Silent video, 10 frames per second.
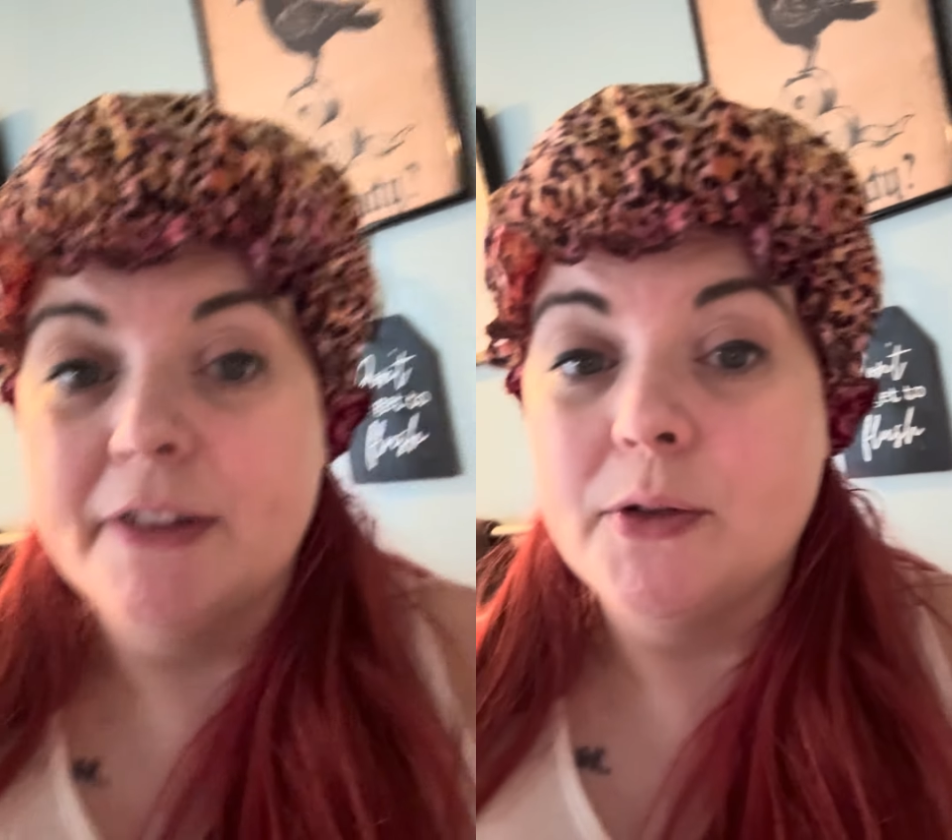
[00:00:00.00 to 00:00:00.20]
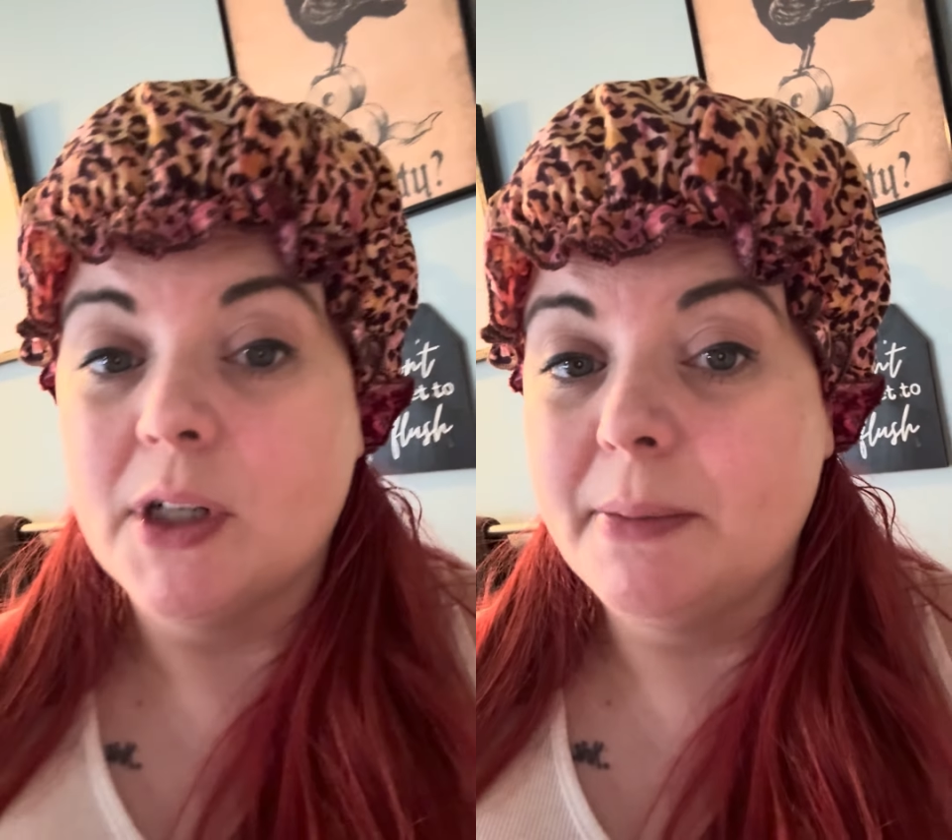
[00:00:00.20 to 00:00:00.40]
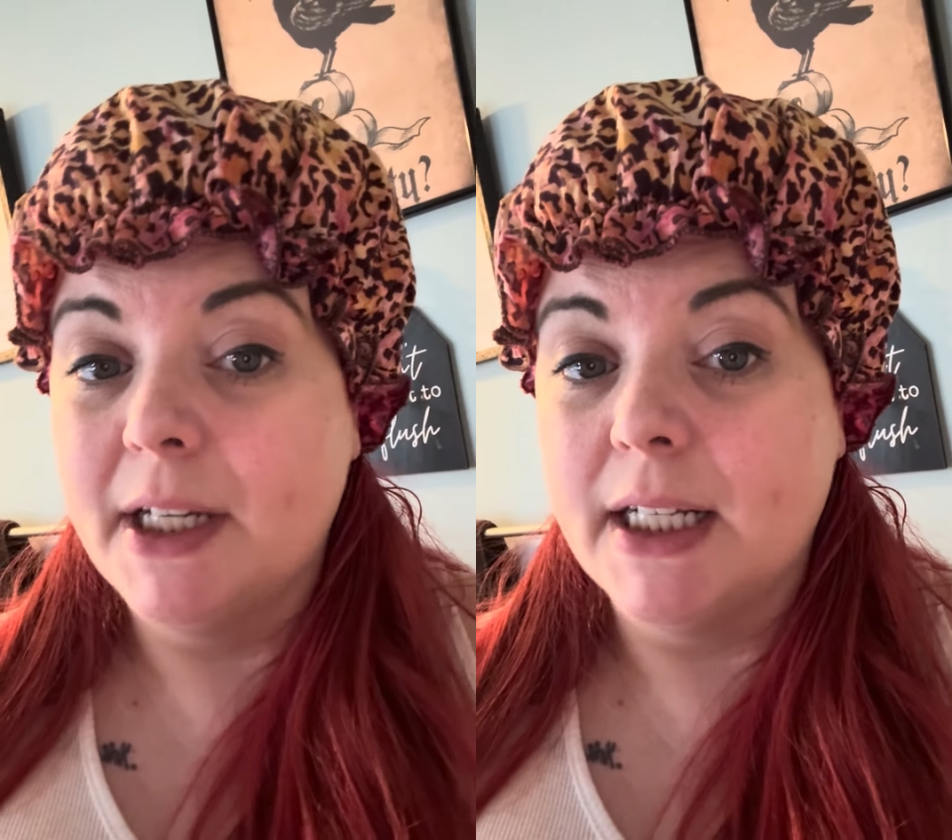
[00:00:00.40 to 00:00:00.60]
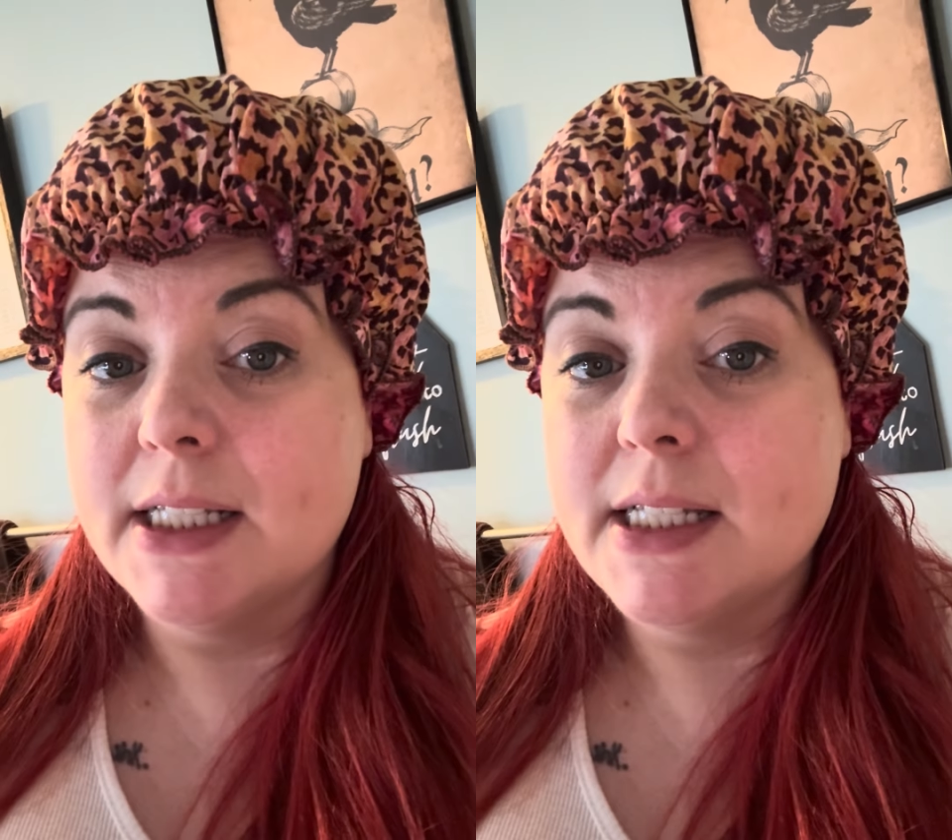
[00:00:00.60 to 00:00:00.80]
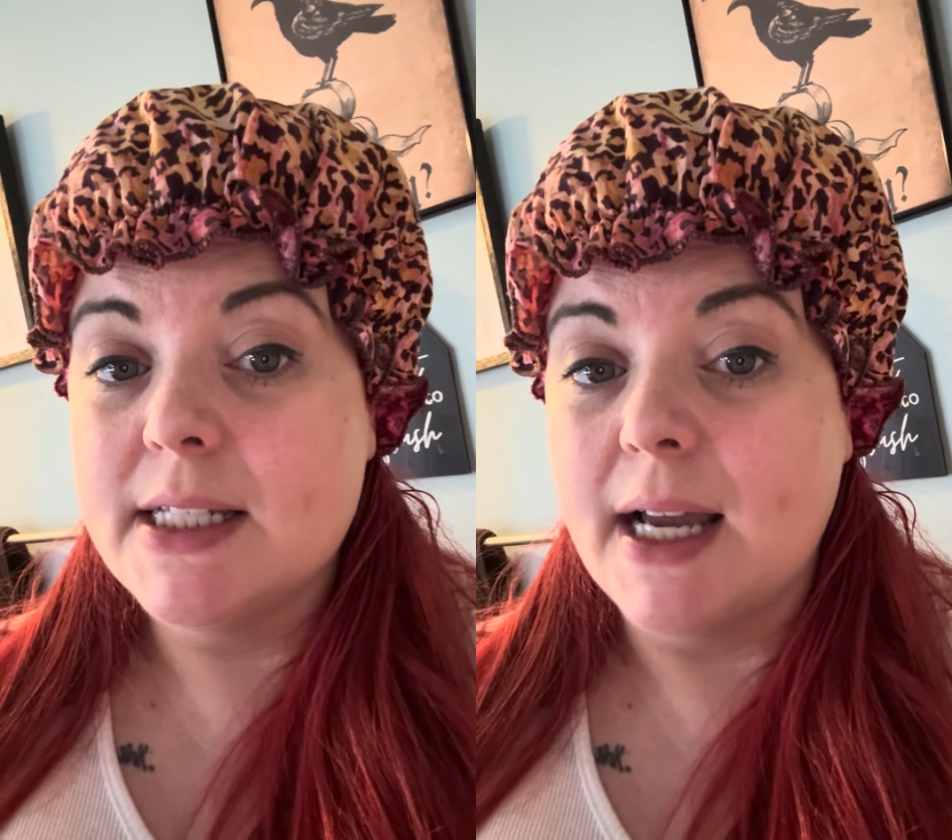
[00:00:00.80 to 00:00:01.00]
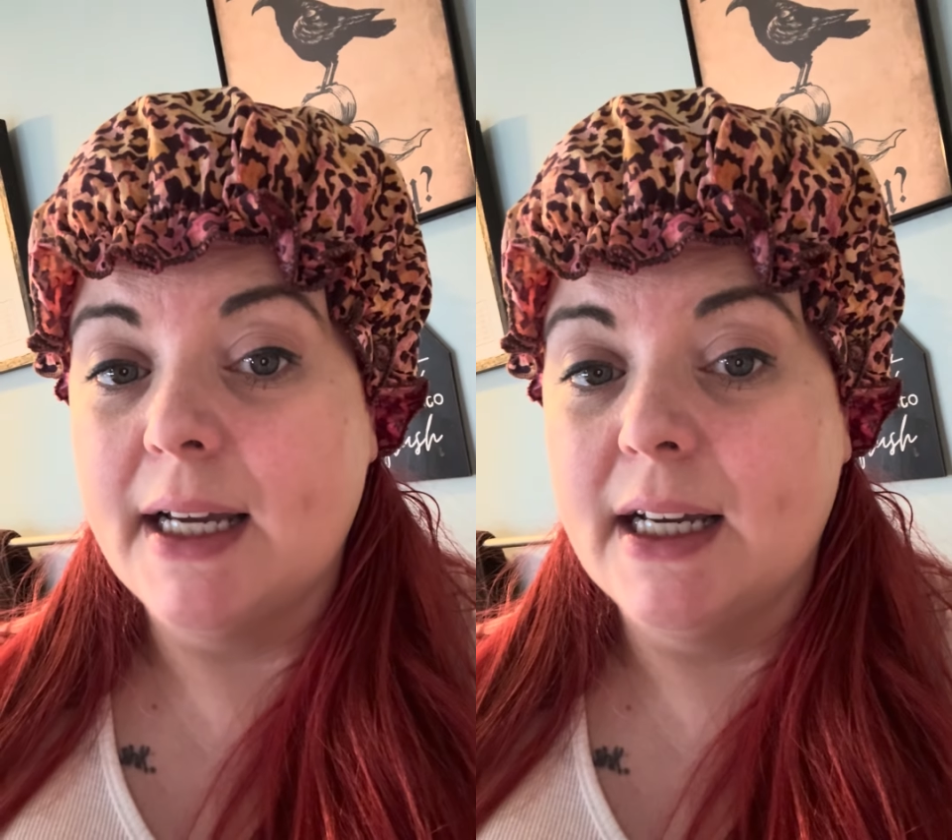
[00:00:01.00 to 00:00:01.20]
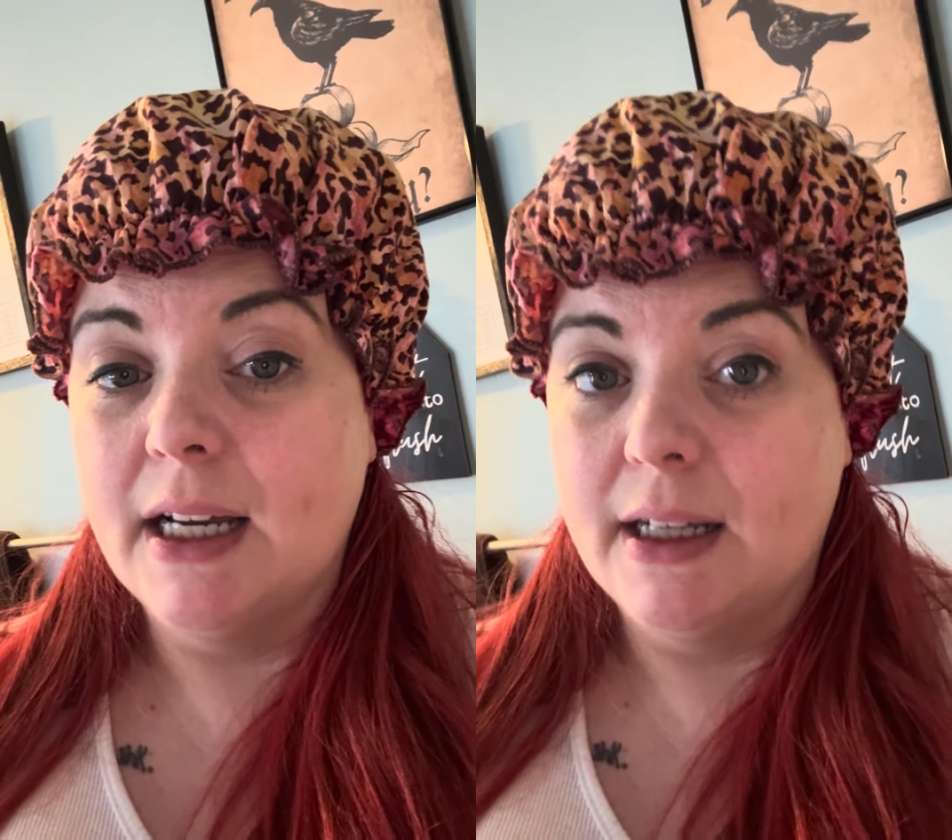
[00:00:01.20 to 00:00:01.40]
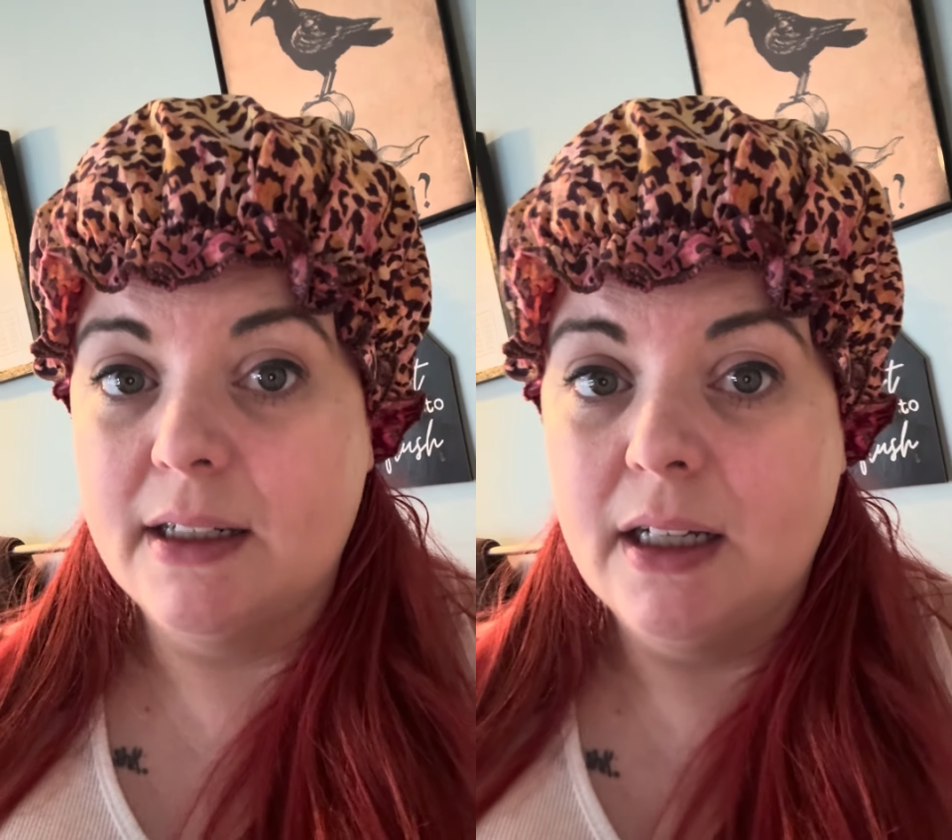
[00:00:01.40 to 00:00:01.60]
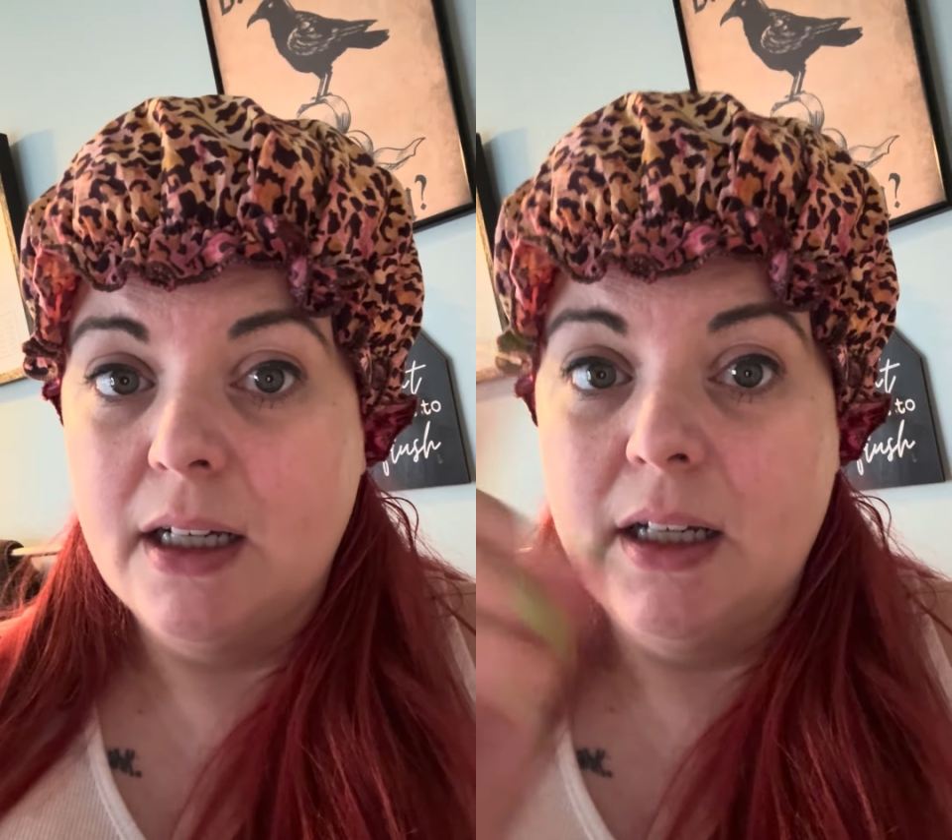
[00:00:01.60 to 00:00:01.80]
40 minutes, and